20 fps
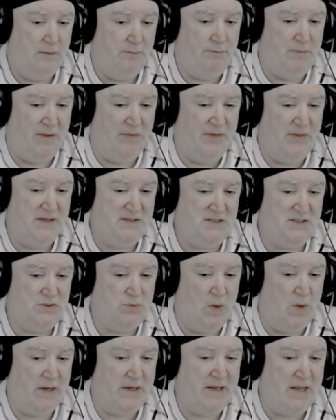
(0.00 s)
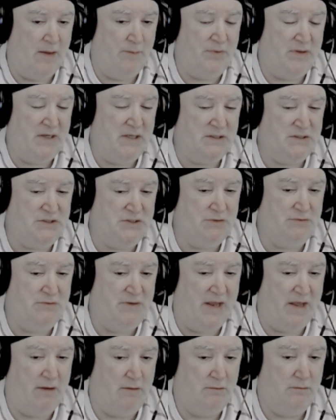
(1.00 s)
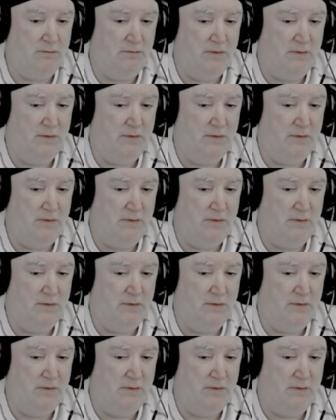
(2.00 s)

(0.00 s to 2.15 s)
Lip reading: But this is what companies do now.